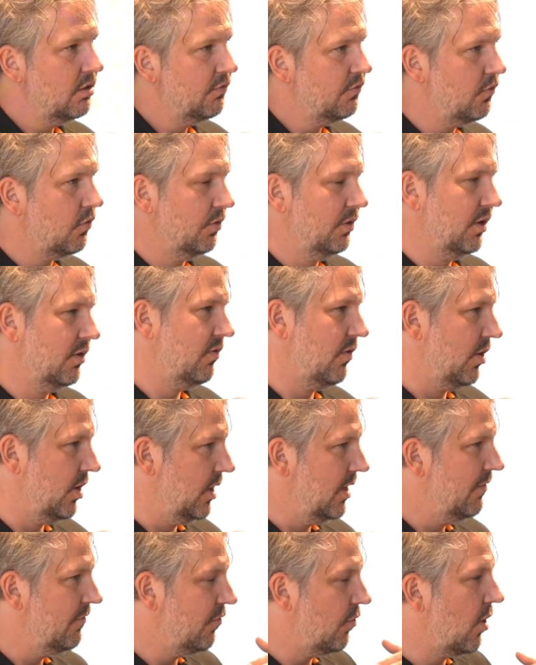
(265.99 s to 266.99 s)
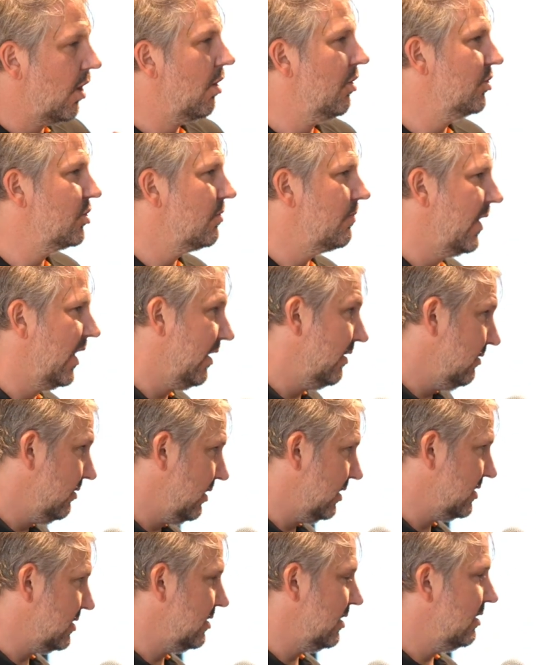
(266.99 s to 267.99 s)
for the query. For our domain,
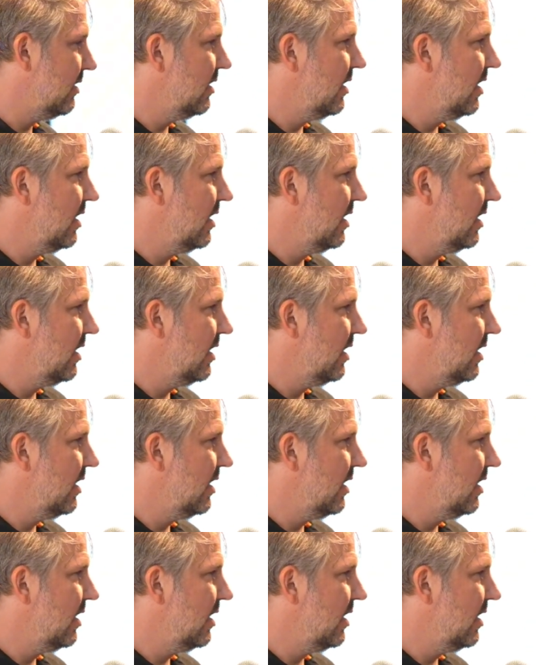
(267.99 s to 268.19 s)
it's